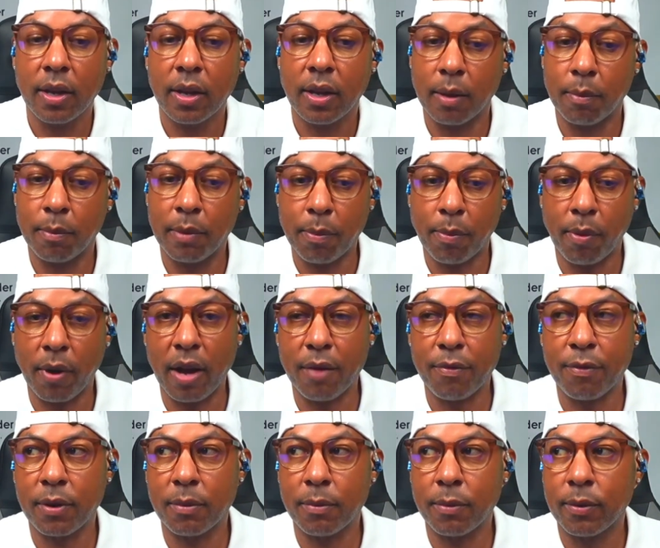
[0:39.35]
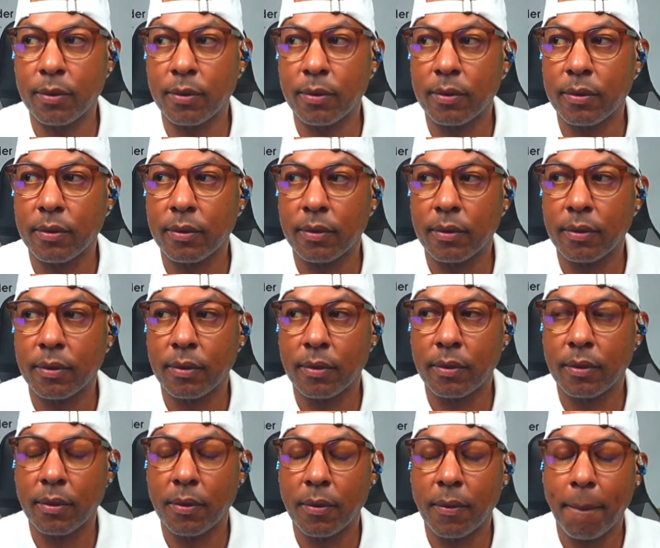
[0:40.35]
can be profitable.
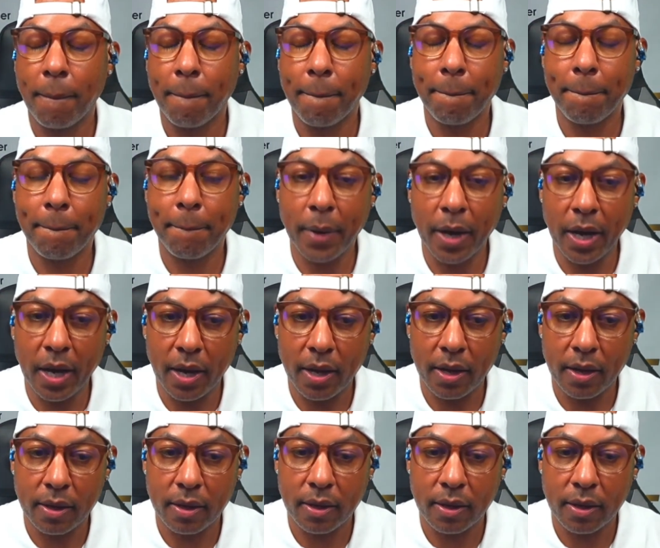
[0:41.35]
But